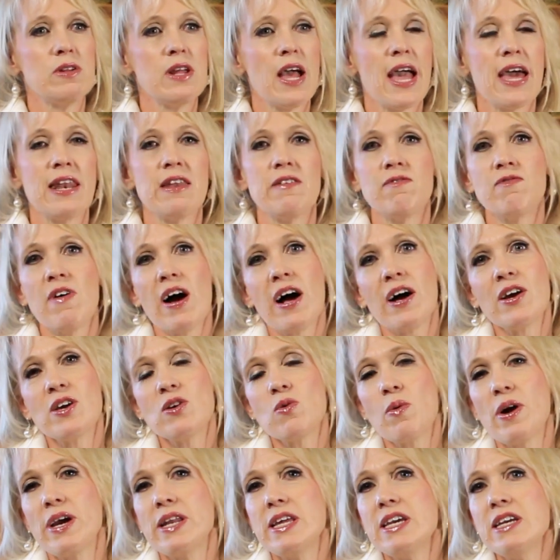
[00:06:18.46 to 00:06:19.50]

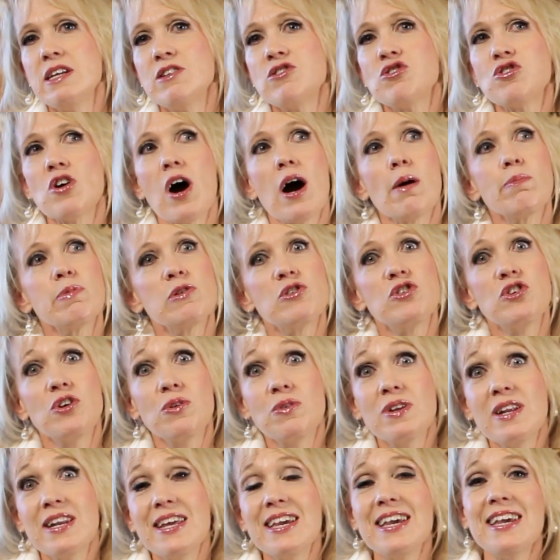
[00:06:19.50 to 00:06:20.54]
evaluate each
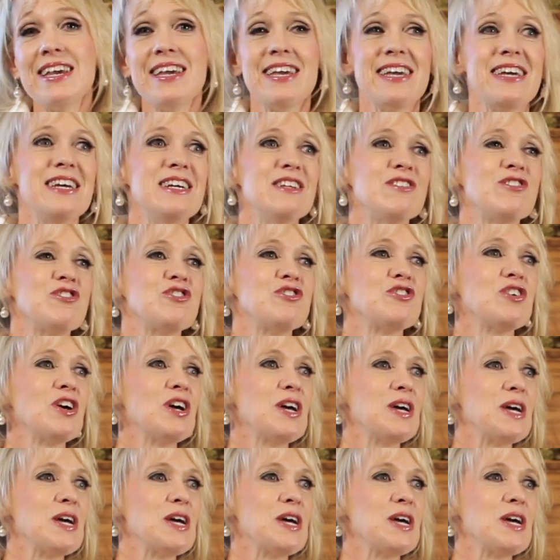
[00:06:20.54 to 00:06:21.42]
opportunity, each